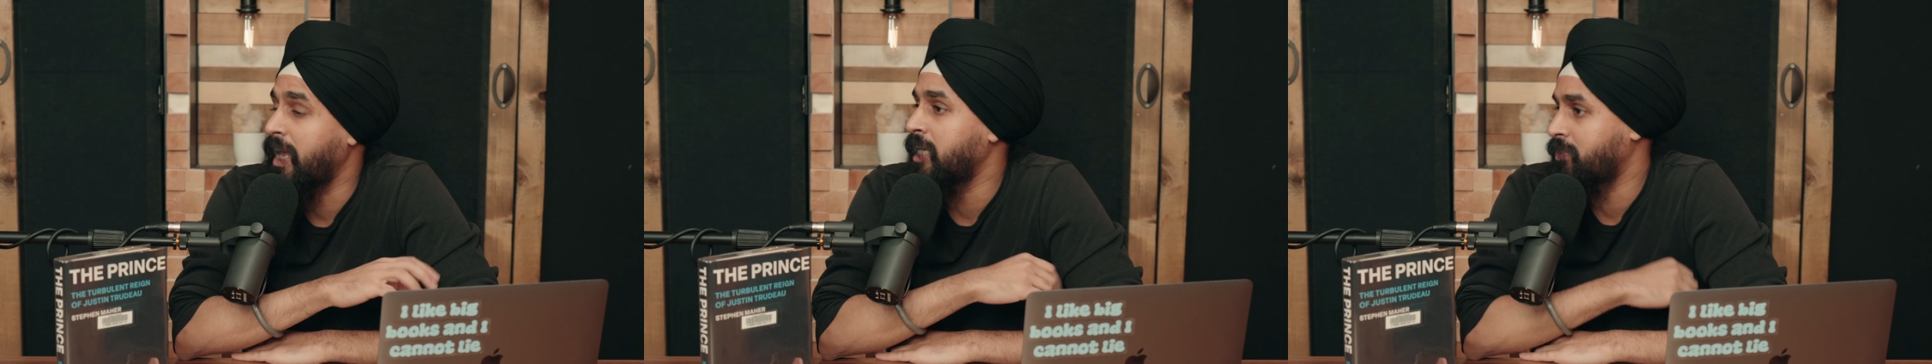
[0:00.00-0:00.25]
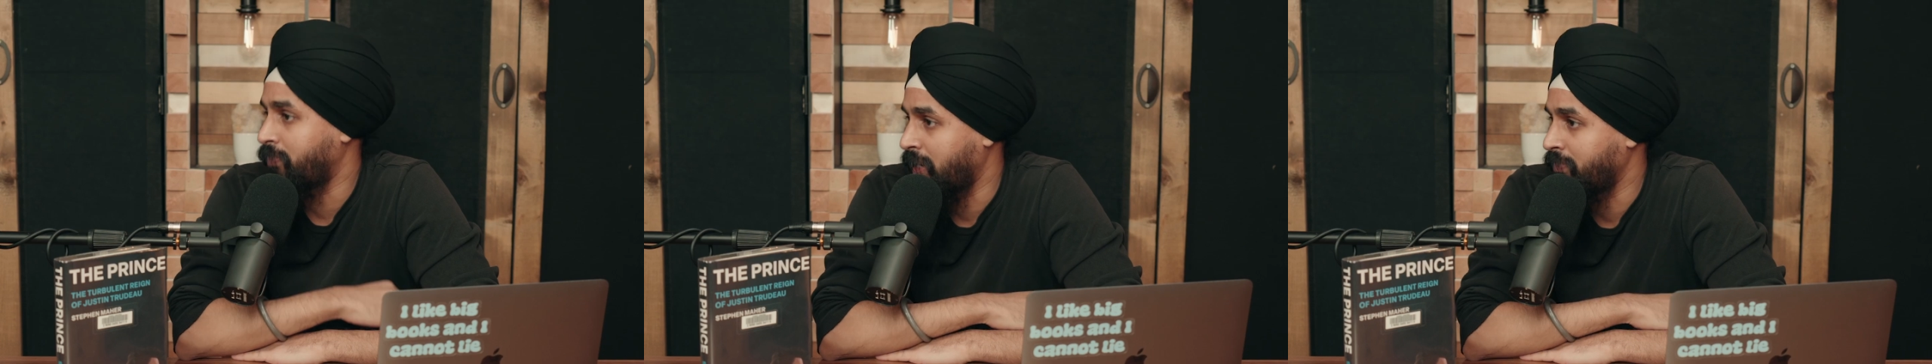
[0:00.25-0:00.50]

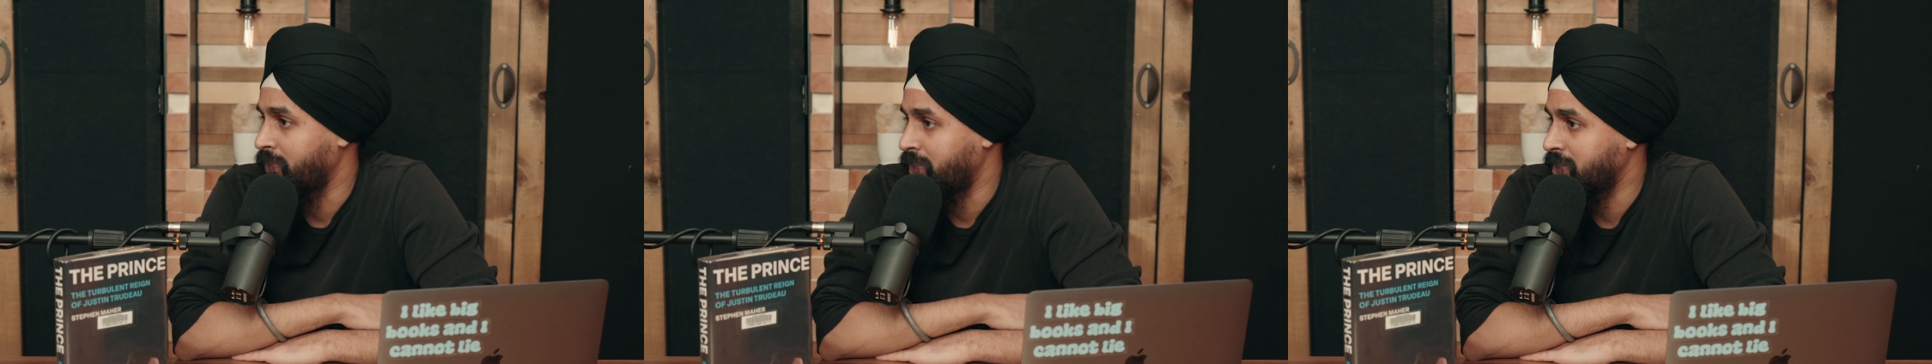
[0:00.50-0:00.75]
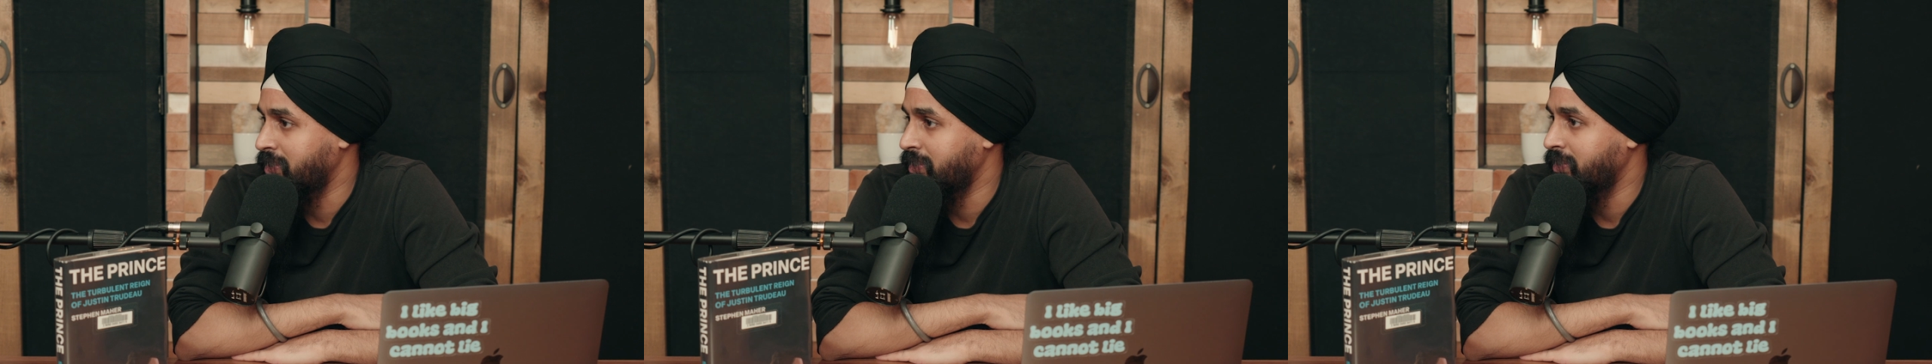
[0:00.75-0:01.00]
last 5
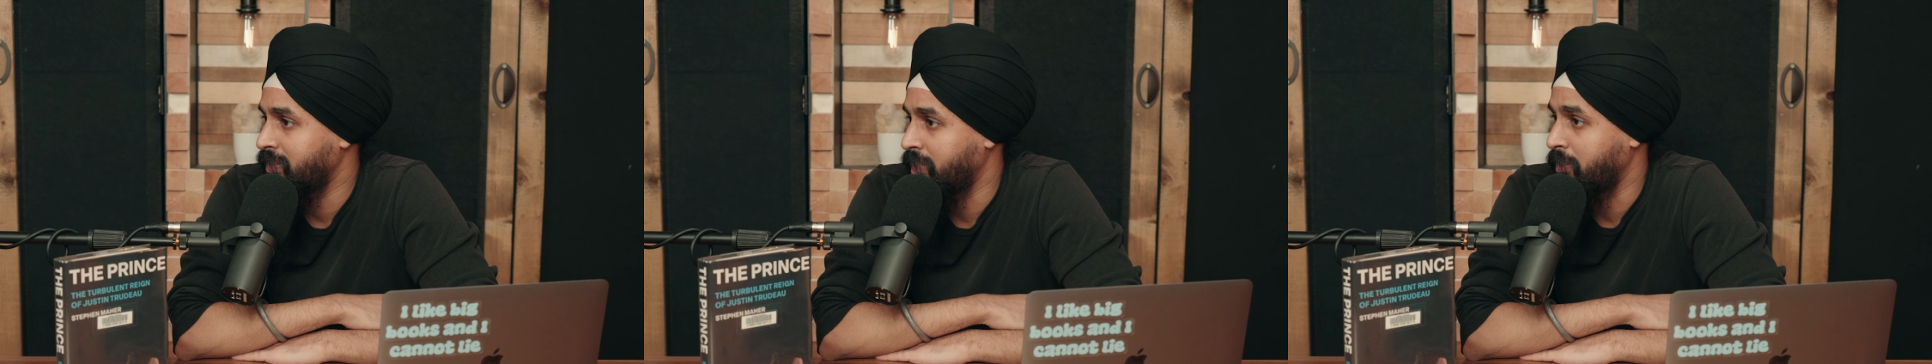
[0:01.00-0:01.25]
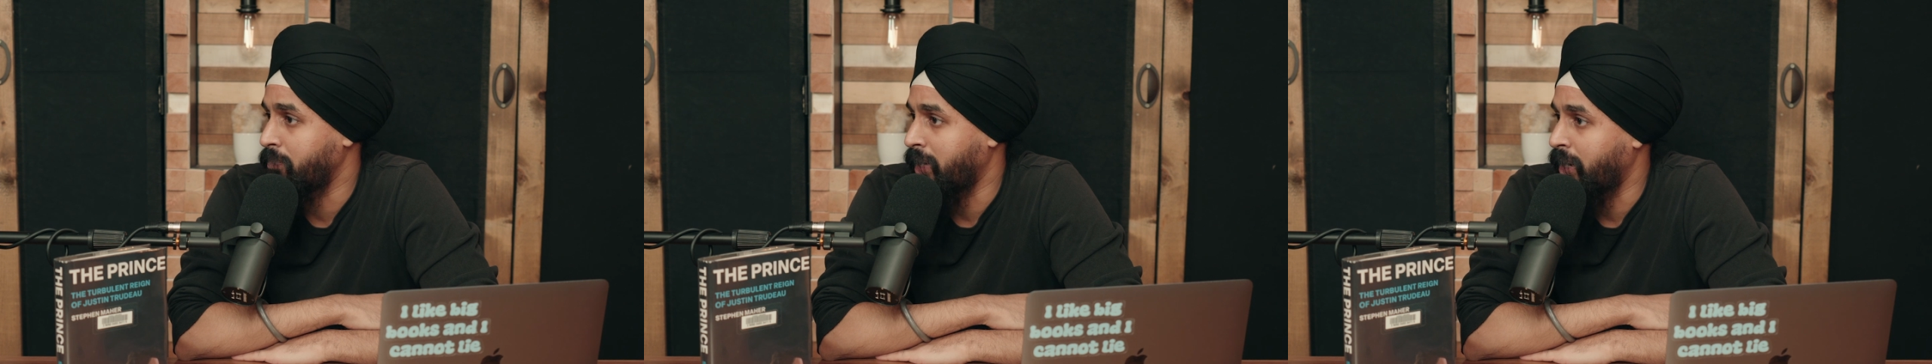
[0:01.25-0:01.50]
years
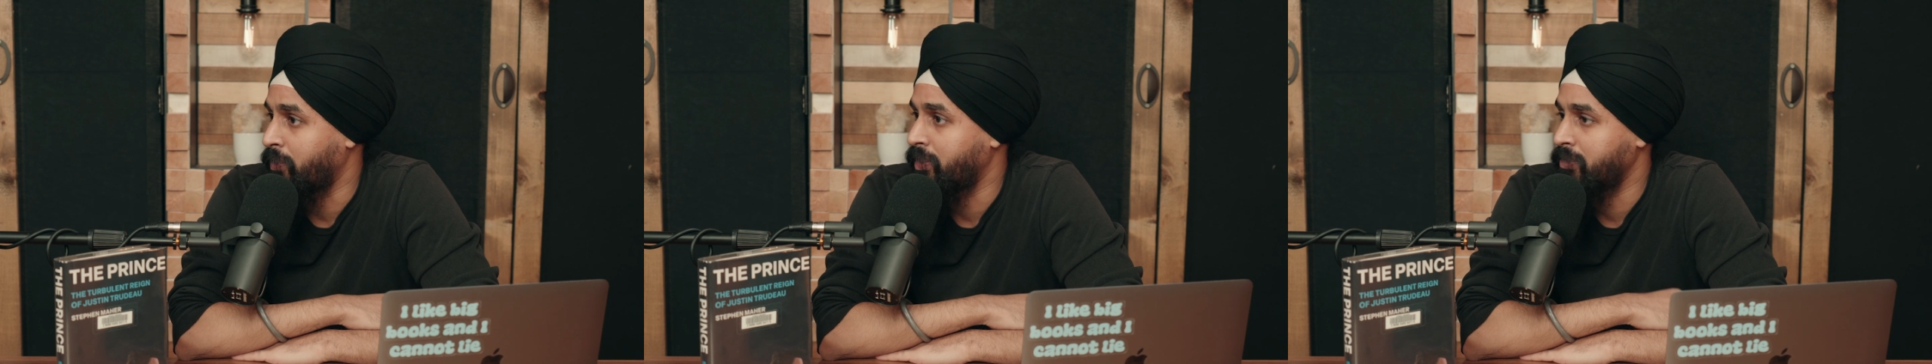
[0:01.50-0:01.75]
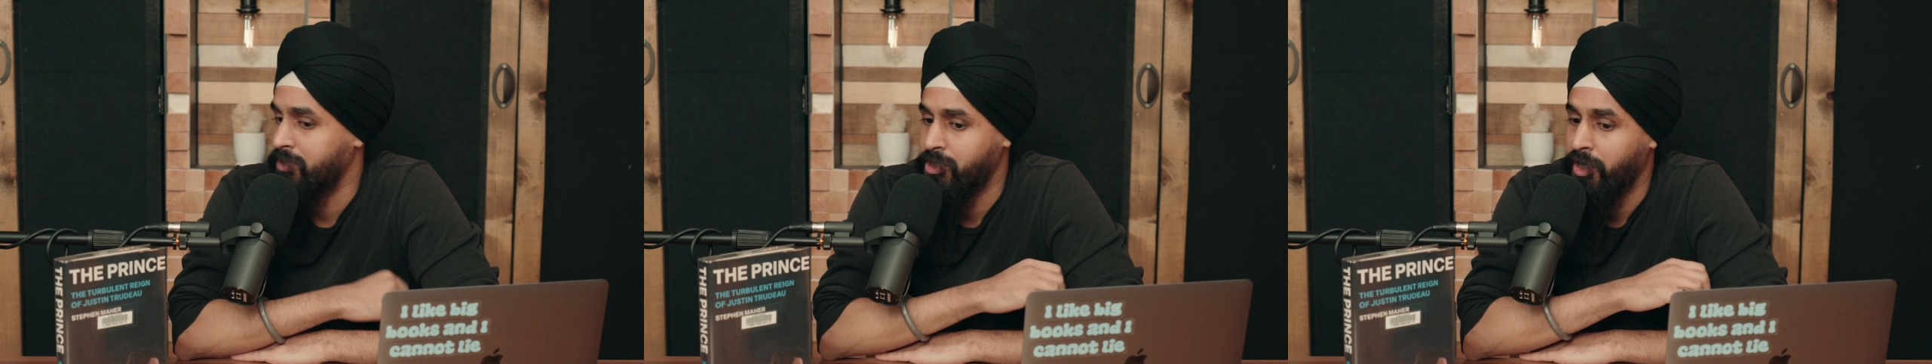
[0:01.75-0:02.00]
in
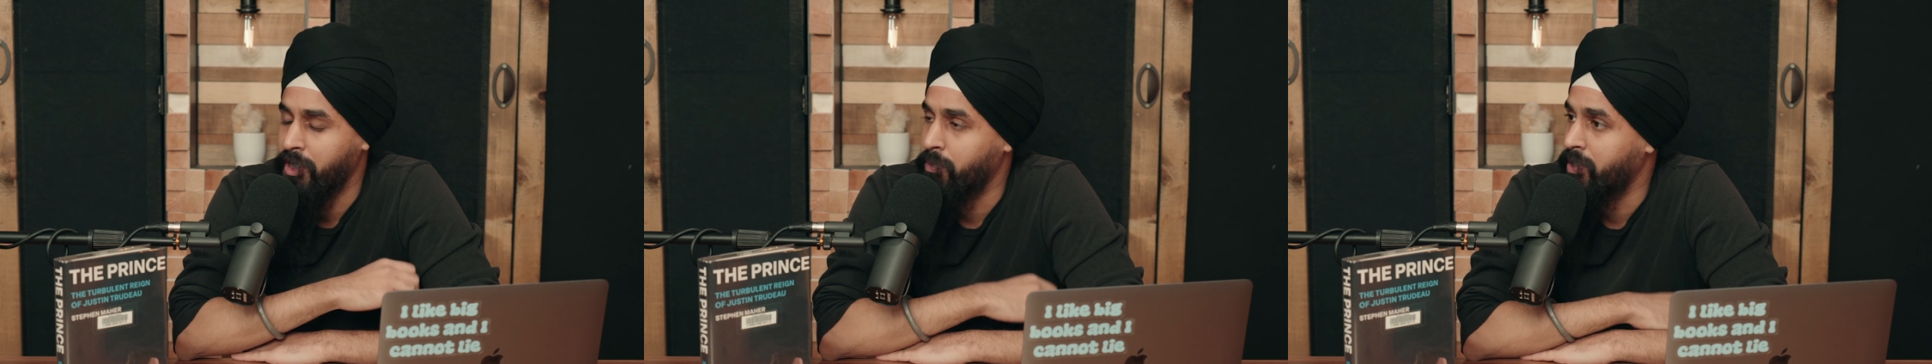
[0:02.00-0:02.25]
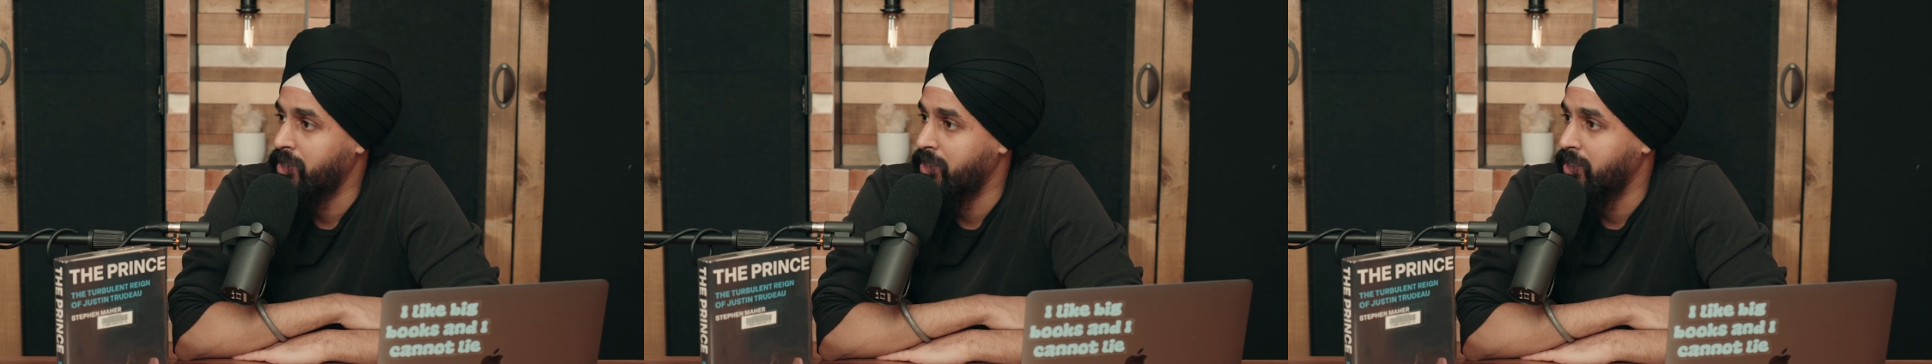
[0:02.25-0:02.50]
power, starting
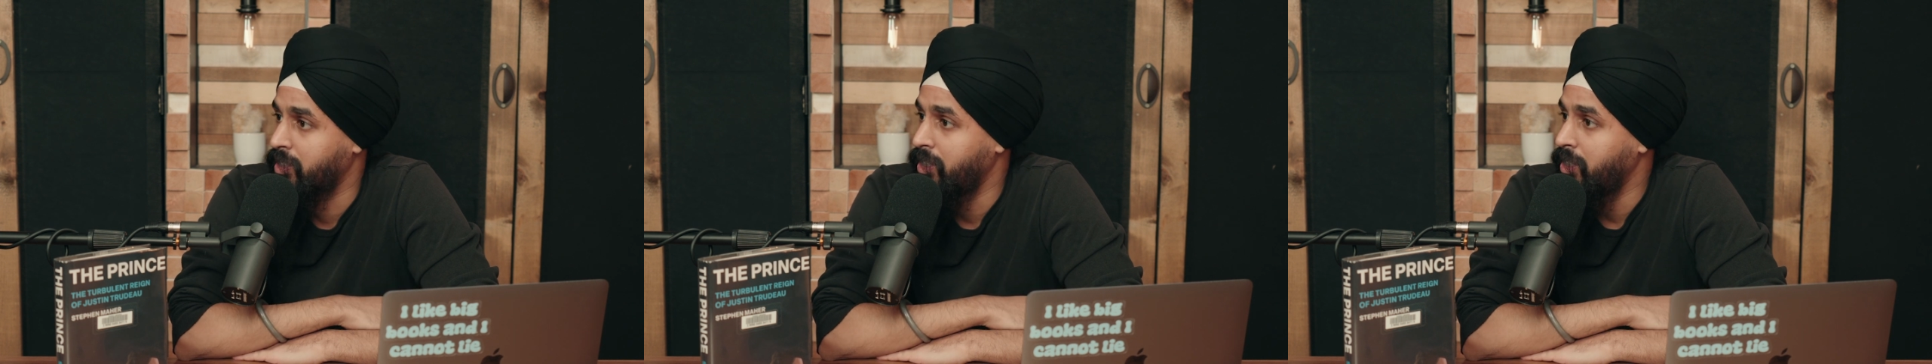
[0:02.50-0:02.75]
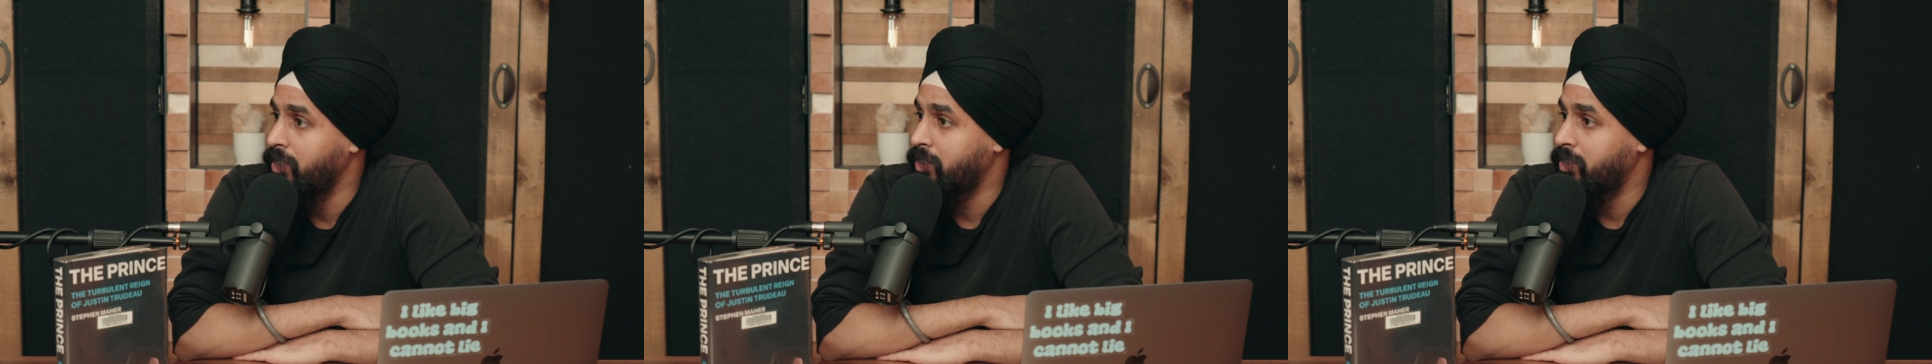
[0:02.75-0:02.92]
with the